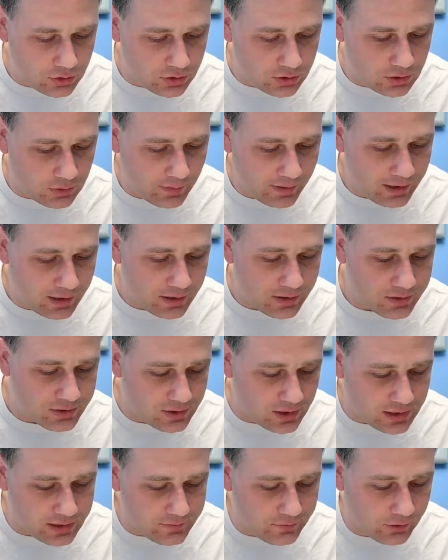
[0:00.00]
depending on the
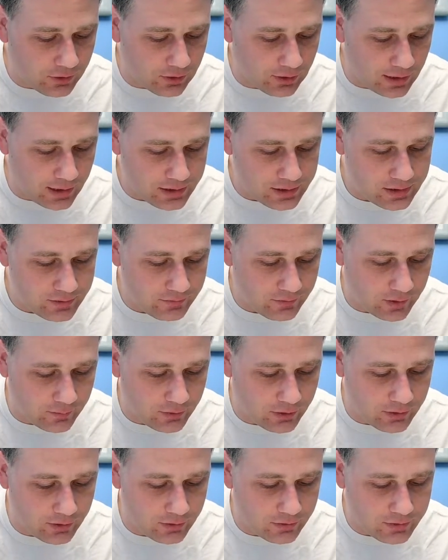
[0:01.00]
size of your glasses frame,
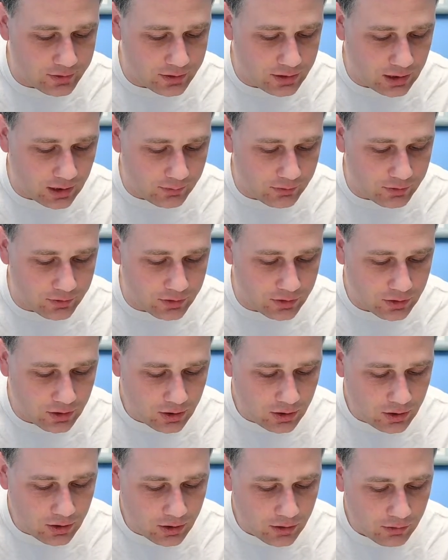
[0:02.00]
you can use the tab to
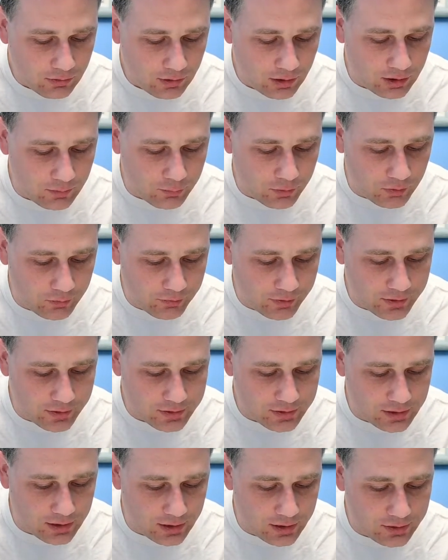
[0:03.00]
create appropriate
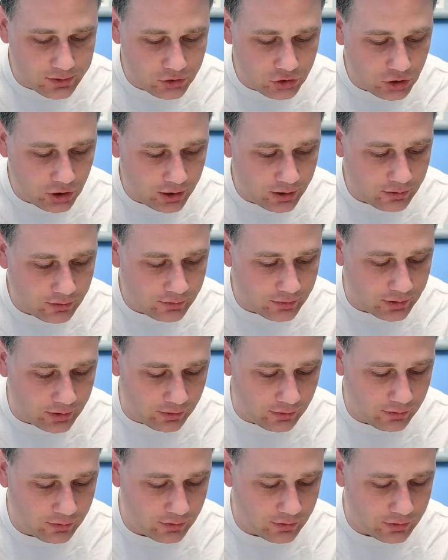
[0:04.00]
size channel in the
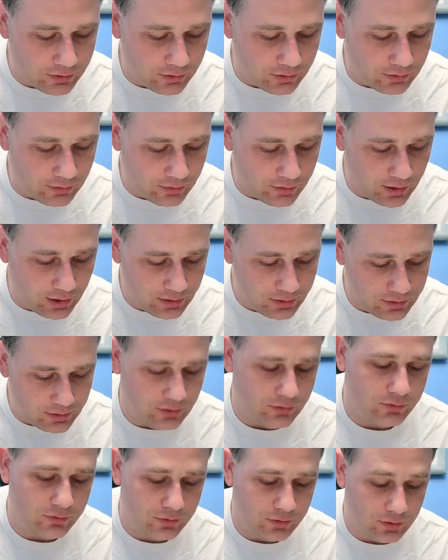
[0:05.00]
ear cushion. That's
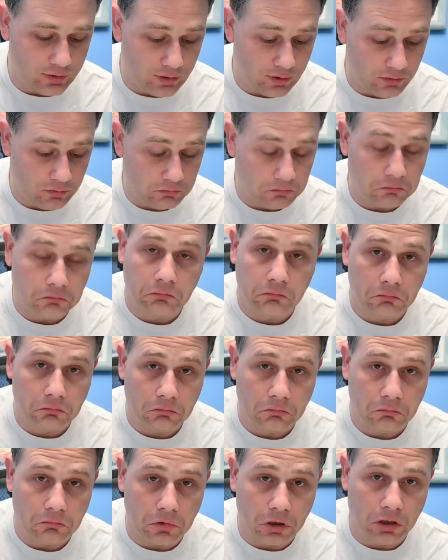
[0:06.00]
interesting.
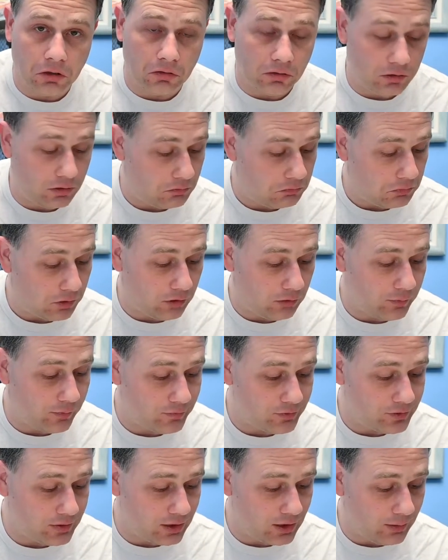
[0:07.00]
Wow, I don't remember
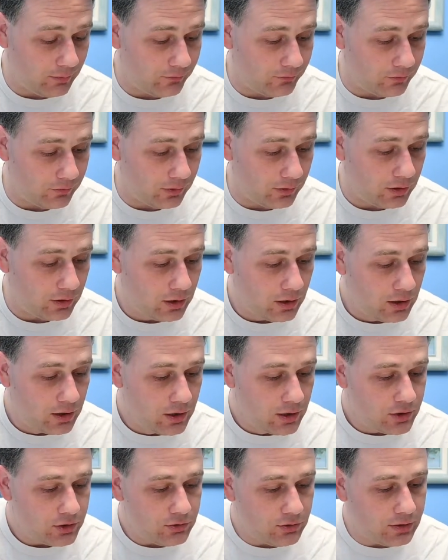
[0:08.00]
seeing that before.
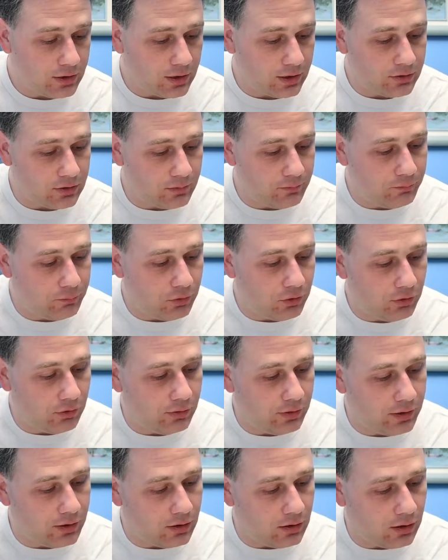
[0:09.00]
So you can actually
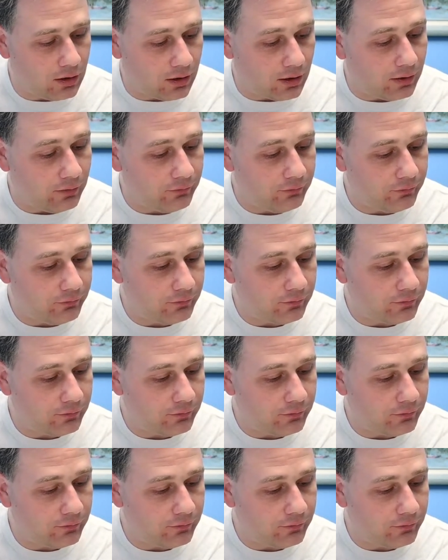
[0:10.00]
pull off